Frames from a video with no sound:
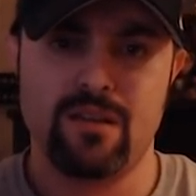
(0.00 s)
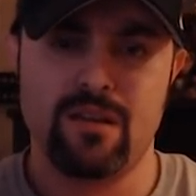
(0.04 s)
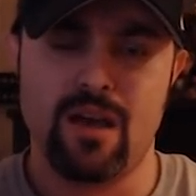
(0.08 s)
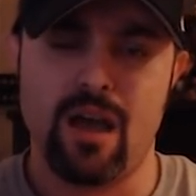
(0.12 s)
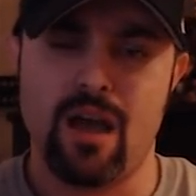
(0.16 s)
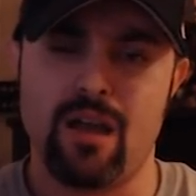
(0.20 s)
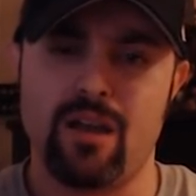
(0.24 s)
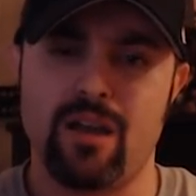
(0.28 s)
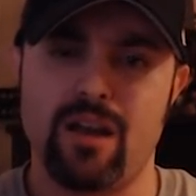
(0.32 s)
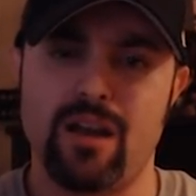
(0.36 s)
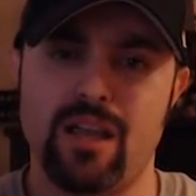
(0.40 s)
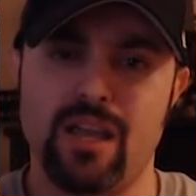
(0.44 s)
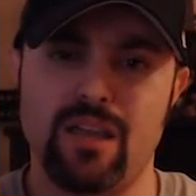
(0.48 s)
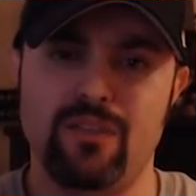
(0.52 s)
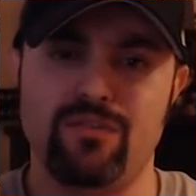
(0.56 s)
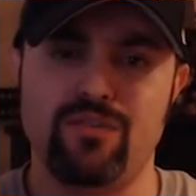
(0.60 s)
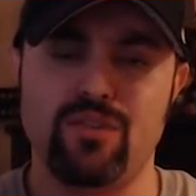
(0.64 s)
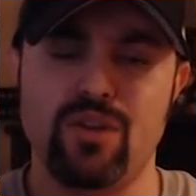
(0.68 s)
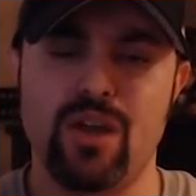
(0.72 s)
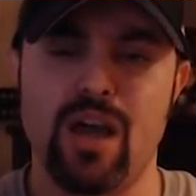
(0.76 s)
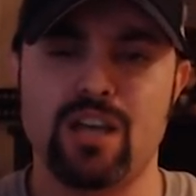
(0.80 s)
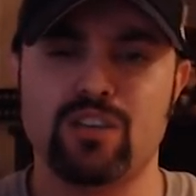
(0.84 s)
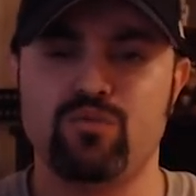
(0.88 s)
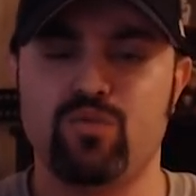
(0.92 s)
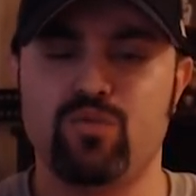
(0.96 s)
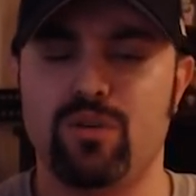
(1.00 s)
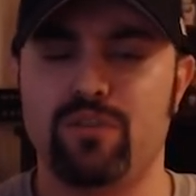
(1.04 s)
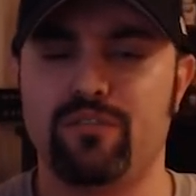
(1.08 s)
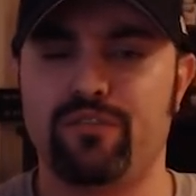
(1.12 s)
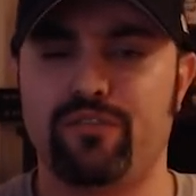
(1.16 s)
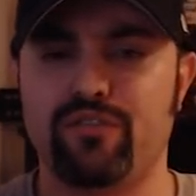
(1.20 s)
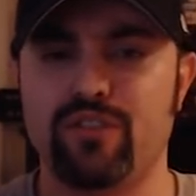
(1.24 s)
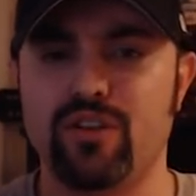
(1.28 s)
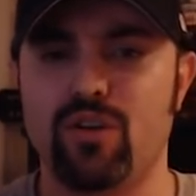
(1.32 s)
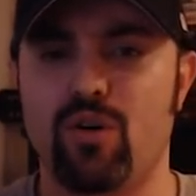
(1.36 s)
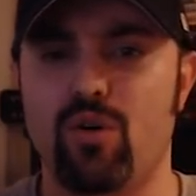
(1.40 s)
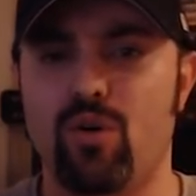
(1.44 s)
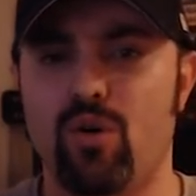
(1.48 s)
I'm going to give you guys one
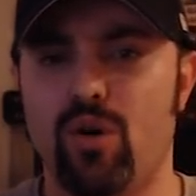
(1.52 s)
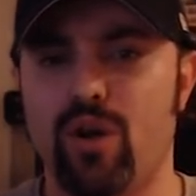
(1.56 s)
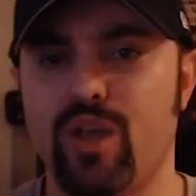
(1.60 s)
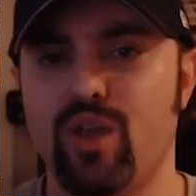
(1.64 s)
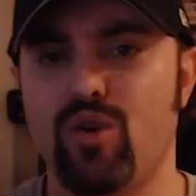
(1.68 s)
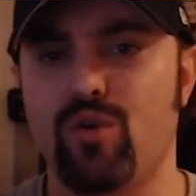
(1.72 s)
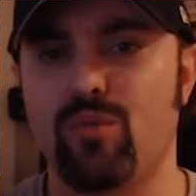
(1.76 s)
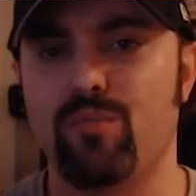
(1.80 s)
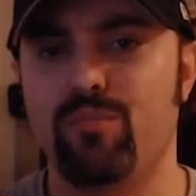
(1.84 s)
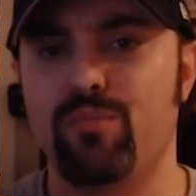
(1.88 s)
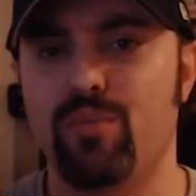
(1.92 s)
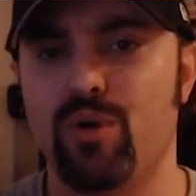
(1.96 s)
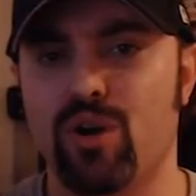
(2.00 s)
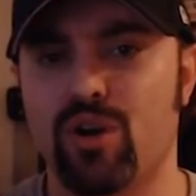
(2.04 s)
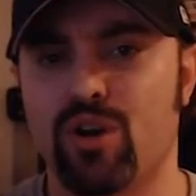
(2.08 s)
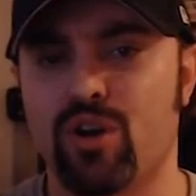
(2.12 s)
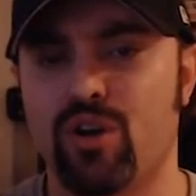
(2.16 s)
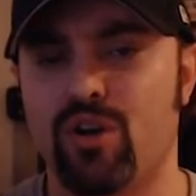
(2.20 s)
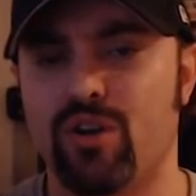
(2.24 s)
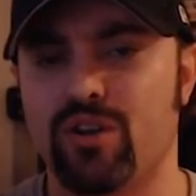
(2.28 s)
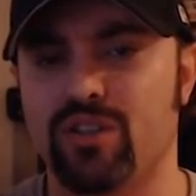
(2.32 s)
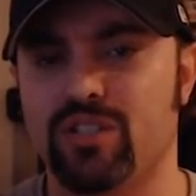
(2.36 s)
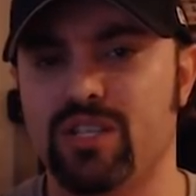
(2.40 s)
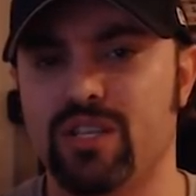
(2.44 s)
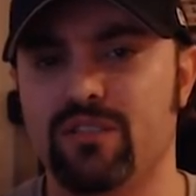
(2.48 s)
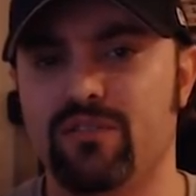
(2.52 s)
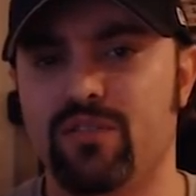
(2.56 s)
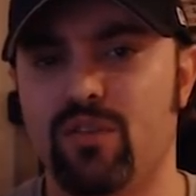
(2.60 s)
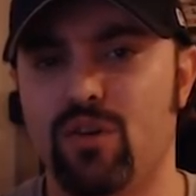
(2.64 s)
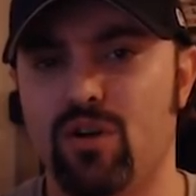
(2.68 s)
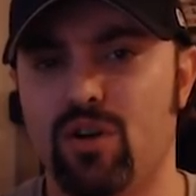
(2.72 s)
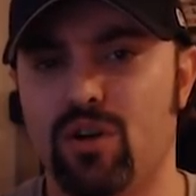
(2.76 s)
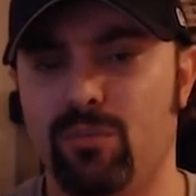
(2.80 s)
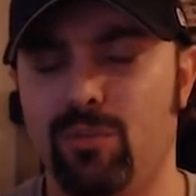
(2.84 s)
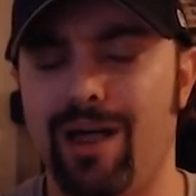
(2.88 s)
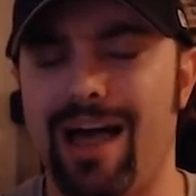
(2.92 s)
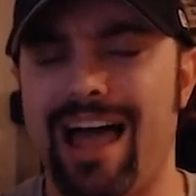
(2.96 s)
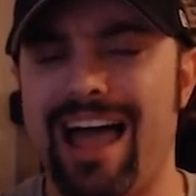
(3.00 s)
free audio book courtesy of
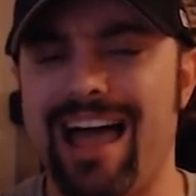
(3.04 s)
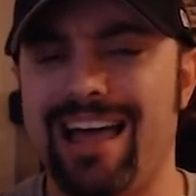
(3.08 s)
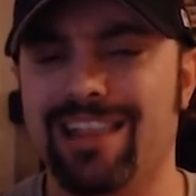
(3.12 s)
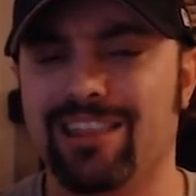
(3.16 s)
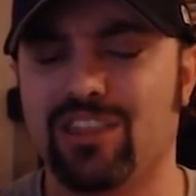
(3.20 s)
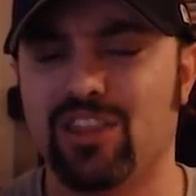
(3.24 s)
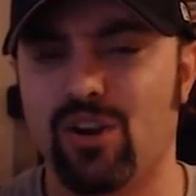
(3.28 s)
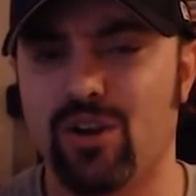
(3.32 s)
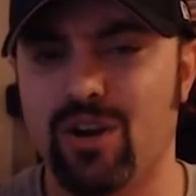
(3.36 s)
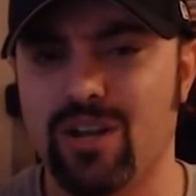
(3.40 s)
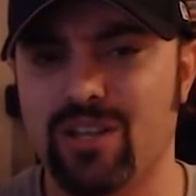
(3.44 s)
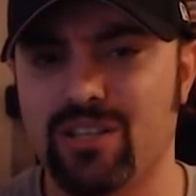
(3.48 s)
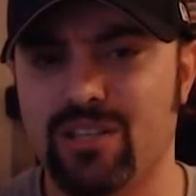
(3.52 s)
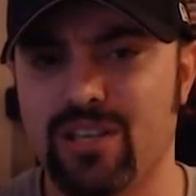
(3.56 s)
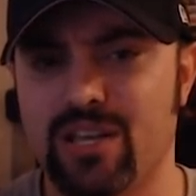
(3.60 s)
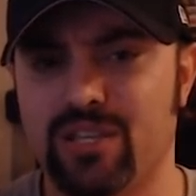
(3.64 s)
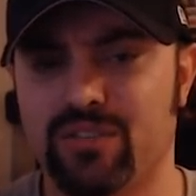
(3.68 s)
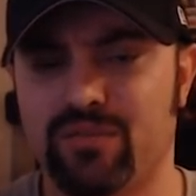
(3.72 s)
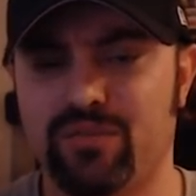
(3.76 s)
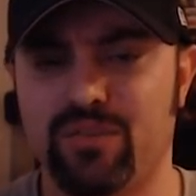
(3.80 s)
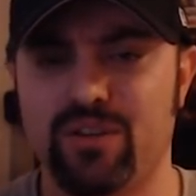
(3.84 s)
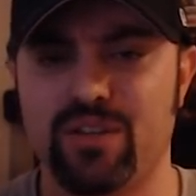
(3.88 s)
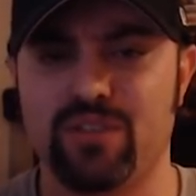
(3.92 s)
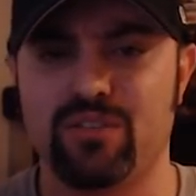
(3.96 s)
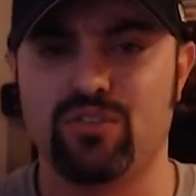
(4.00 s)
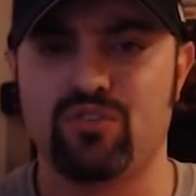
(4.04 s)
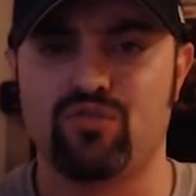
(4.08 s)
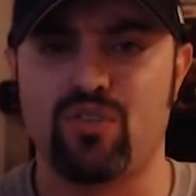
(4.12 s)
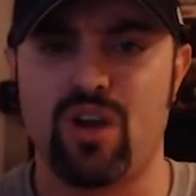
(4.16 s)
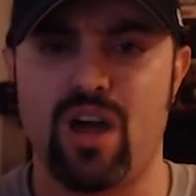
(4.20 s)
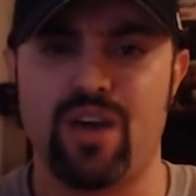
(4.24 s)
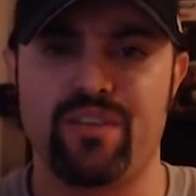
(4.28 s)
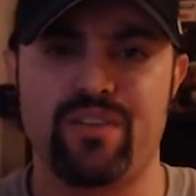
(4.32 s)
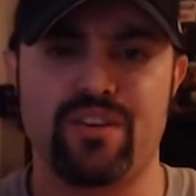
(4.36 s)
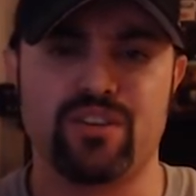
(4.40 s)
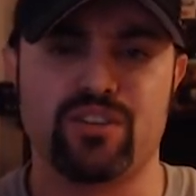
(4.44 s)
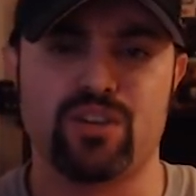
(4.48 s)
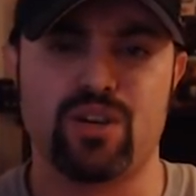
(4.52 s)
Audible and 30 days free to try
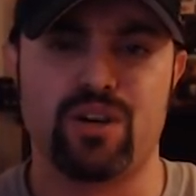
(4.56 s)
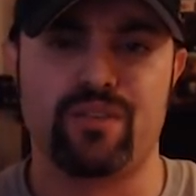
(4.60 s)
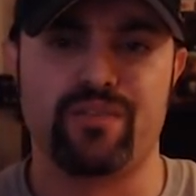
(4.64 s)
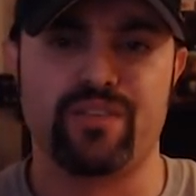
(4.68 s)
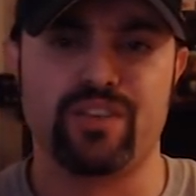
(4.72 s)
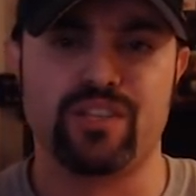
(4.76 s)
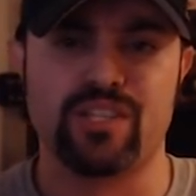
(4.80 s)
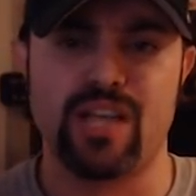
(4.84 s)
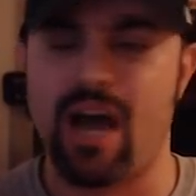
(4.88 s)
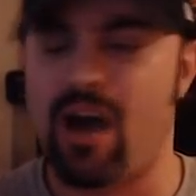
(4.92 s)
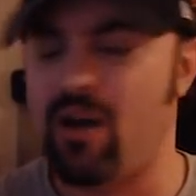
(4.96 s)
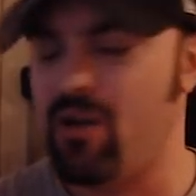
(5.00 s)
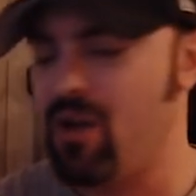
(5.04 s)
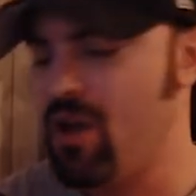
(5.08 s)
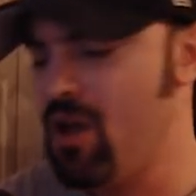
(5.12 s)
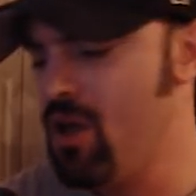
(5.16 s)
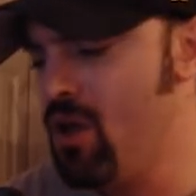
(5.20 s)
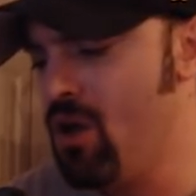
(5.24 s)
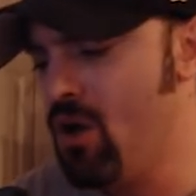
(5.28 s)
their service out